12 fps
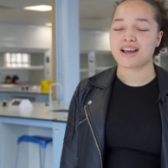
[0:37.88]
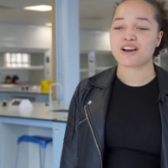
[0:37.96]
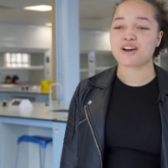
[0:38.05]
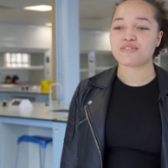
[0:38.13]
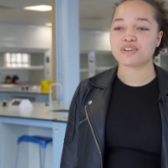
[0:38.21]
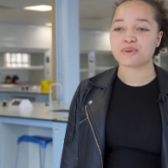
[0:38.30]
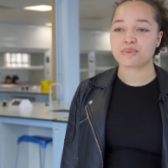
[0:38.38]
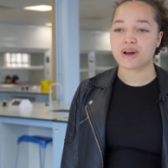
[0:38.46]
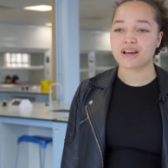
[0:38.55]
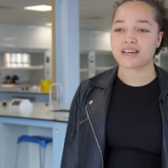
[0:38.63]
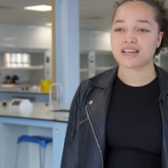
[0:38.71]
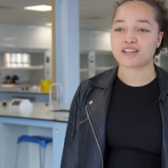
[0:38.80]
I currently
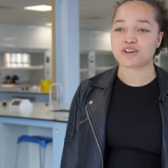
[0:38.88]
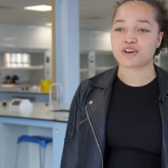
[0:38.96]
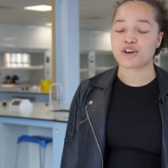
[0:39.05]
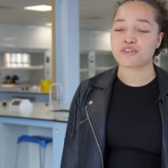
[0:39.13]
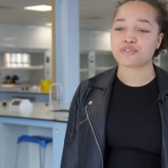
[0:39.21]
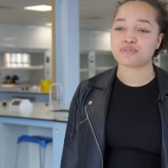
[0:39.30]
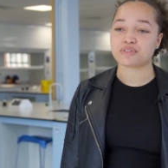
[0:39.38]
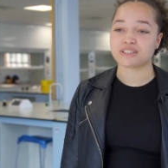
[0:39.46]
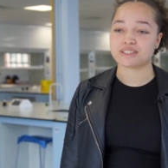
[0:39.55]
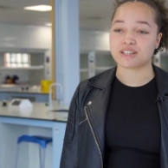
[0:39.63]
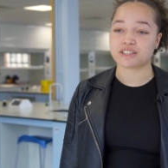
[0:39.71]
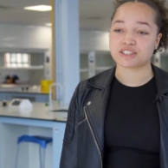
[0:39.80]
work in a COVID
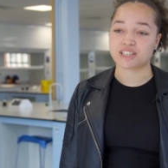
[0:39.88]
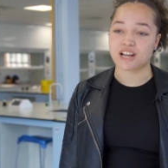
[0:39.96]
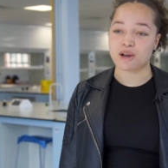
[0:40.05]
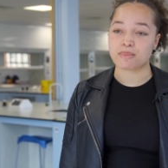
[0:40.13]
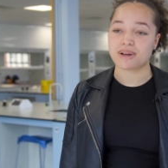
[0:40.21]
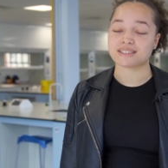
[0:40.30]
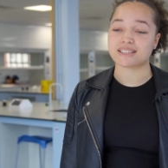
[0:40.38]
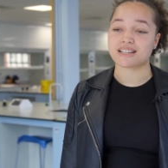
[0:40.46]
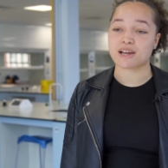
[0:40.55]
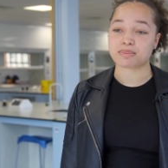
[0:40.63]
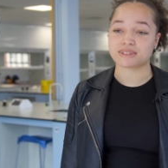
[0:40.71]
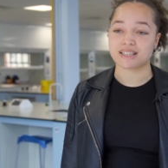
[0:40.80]
research lab as a
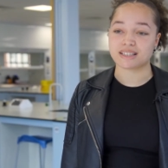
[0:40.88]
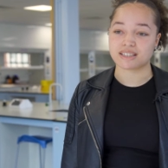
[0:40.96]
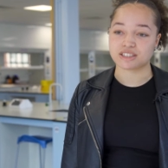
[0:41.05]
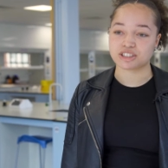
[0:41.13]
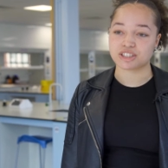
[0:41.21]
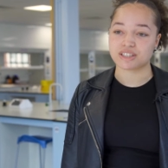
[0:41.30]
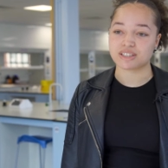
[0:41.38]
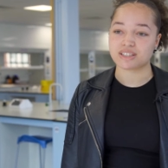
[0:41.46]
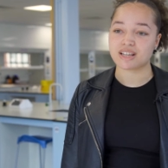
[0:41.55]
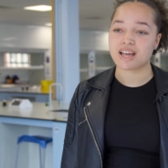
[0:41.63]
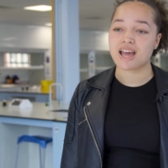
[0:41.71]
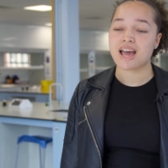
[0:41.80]
lab
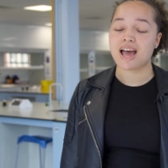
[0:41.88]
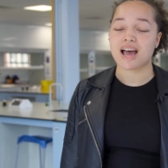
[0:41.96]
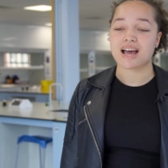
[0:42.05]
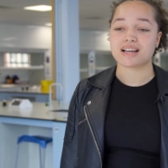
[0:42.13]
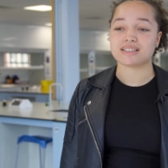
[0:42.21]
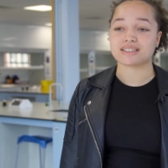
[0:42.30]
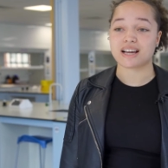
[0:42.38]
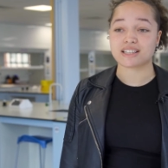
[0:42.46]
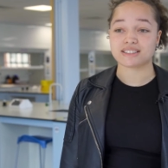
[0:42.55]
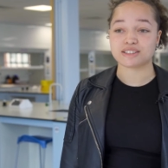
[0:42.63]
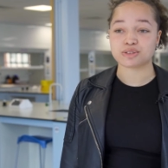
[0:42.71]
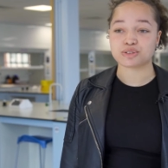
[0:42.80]
technician, and
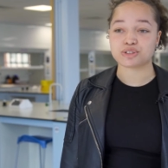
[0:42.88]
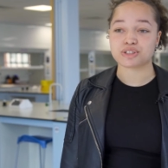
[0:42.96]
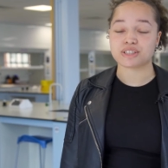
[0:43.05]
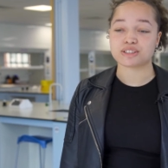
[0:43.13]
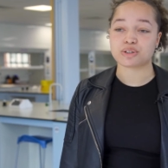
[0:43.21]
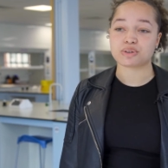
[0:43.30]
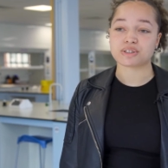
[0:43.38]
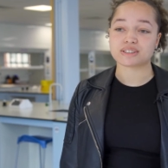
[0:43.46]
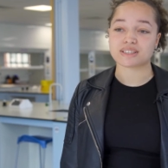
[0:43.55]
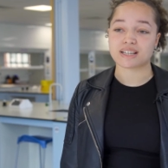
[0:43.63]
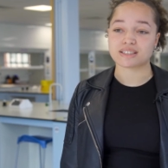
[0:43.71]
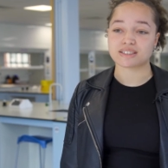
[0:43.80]
I still do this
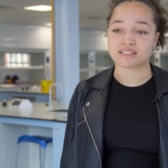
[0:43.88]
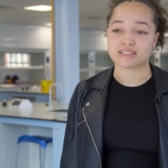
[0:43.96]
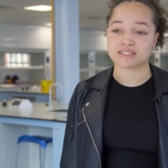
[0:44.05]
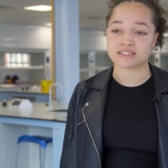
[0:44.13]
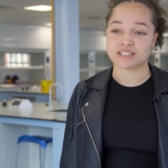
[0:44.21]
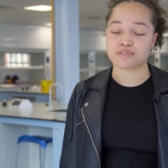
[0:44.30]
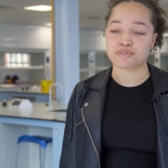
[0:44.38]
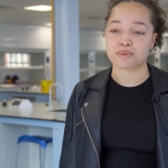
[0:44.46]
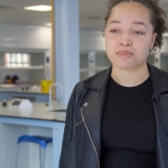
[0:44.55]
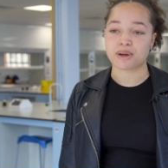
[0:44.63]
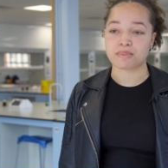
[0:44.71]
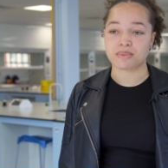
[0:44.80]
alongside studying
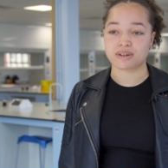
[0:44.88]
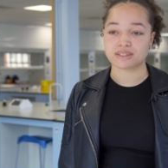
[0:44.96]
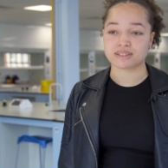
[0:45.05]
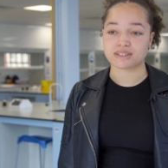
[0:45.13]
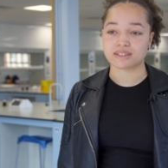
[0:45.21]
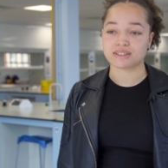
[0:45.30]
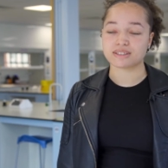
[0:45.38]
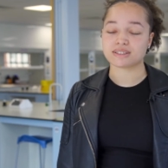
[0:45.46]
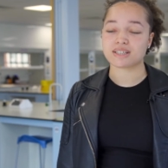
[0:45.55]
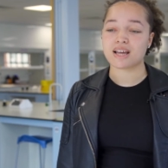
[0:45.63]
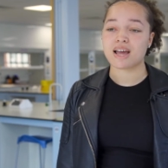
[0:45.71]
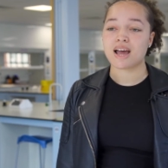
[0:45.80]
for my
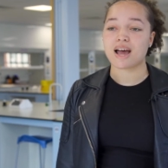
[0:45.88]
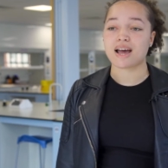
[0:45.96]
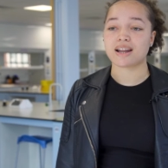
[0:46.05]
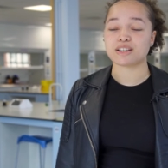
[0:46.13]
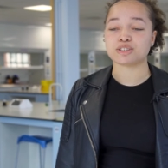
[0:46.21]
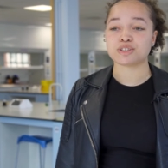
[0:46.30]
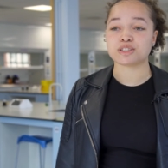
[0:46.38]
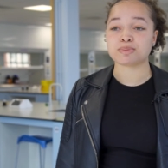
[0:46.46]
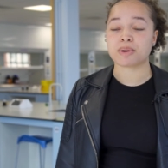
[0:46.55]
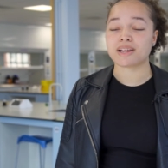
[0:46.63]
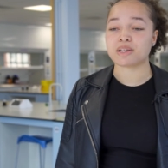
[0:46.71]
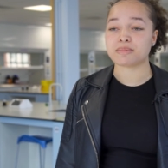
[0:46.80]
master's, and I do this
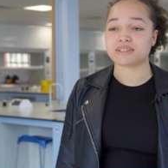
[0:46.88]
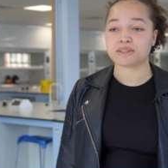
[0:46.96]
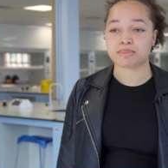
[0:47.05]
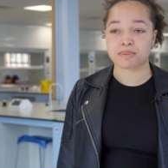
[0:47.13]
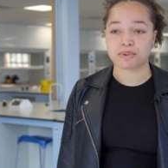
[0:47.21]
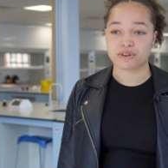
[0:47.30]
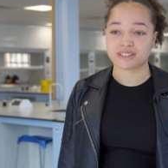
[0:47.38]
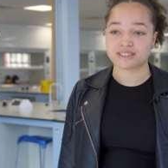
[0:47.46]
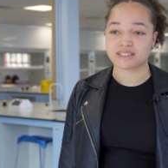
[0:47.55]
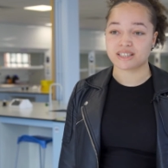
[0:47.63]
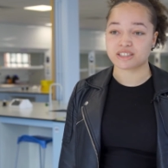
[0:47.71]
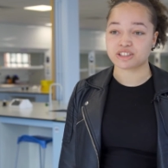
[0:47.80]
by limiting my
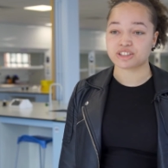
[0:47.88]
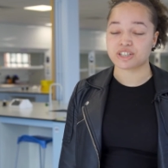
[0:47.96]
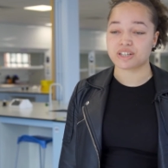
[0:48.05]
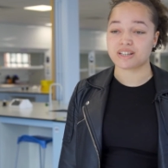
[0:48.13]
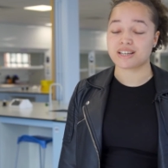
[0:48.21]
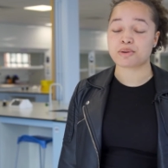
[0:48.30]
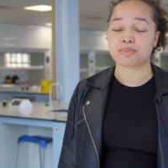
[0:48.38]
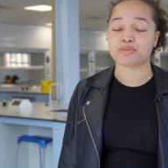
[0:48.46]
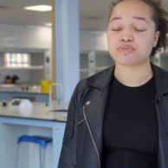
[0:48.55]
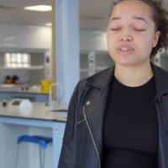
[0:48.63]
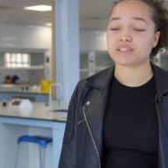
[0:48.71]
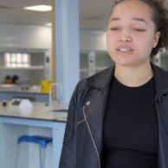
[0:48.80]
procrastination. It can be
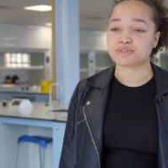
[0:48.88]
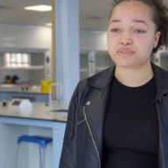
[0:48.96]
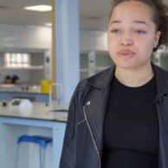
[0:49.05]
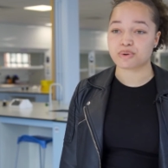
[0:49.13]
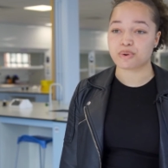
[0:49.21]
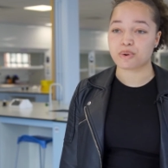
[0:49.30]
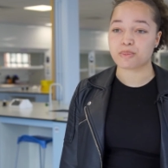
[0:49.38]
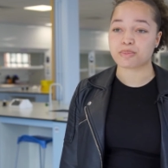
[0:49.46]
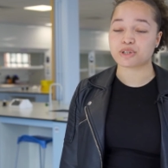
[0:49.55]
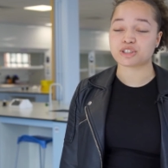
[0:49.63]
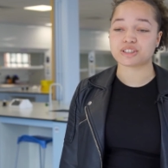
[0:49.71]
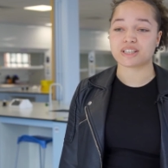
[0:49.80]
really difficult,
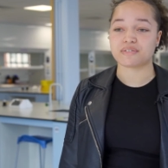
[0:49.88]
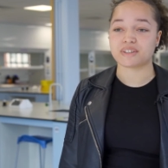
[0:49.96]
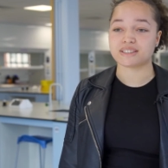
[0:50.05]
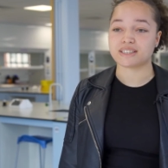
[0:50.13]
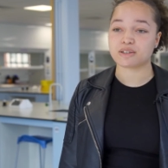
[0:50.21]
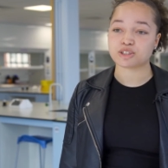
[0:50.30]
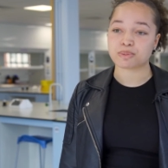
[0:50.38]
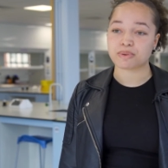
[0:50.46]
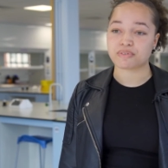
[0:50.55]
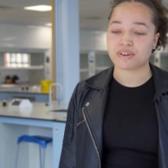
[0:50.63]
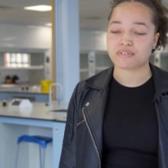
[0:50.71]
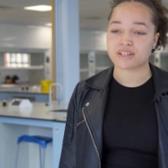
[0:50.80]
but you just have to stay on top
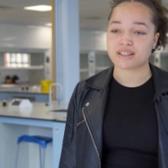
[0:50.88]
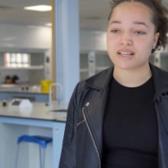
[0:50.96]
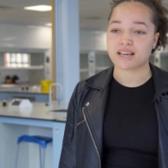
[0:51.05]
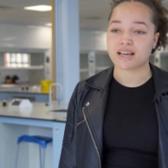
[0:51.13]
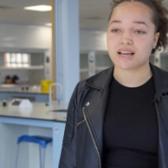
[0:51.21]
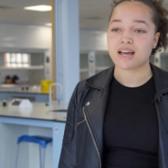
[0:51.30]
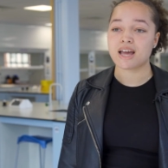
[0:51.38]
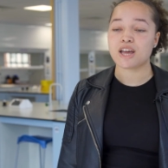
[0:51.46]
of everything.